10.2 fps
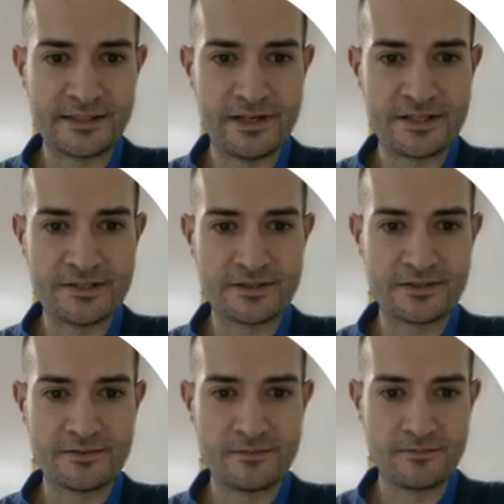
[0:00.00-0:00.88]
equations,
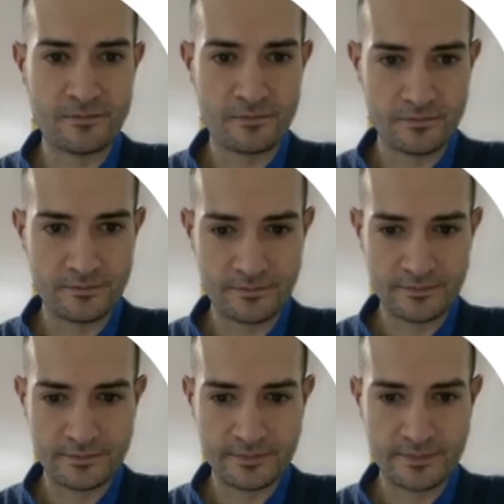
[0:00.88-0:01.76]

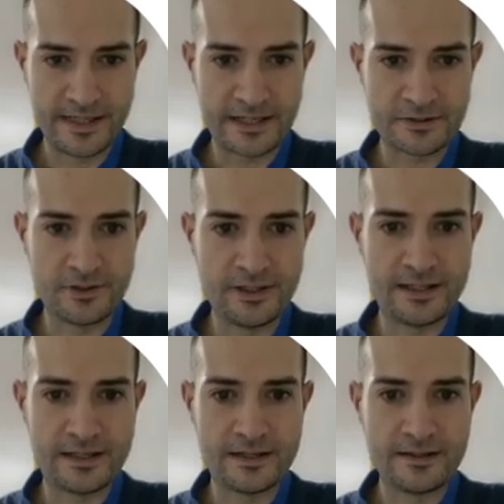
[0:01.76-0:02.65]
they are
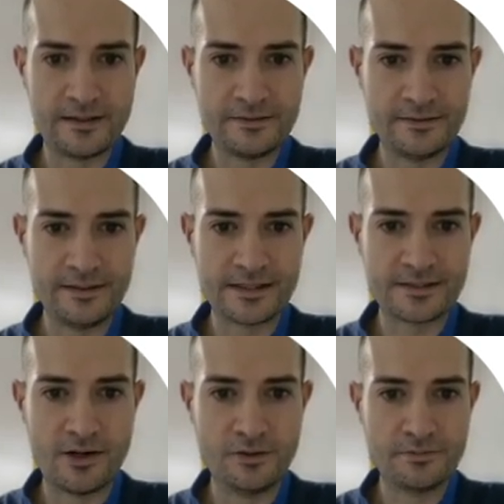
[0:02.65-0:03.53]
calling
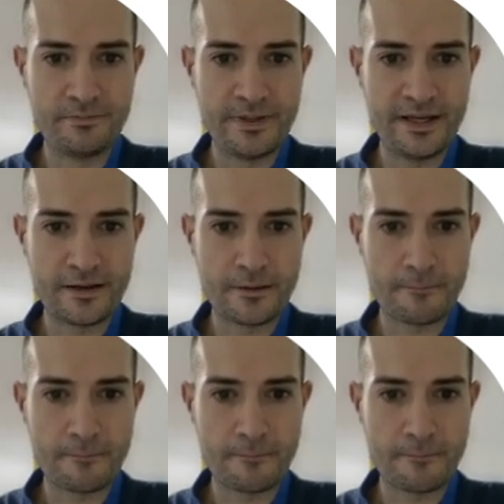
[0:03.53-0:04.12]
this load P.